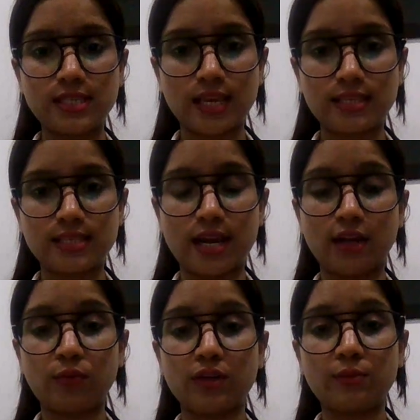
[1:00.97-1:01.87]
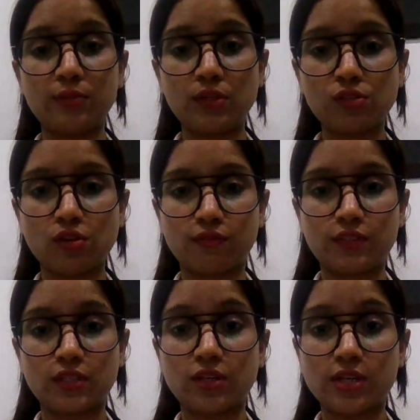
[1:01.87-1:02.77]
says that when a police
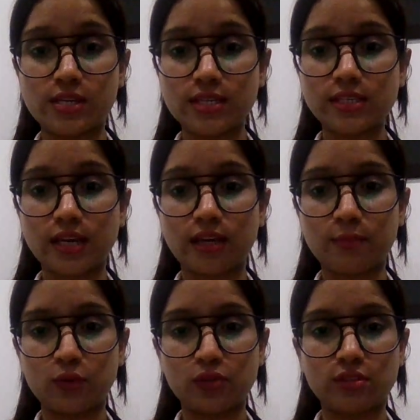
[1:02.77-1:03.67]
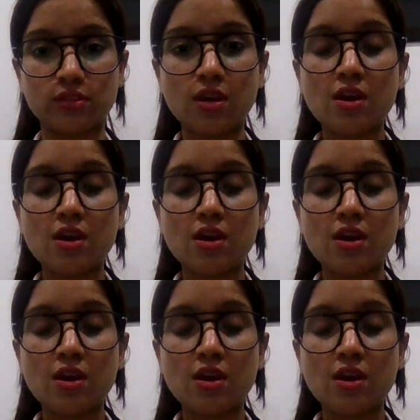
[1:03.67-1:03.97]
officer arrests any person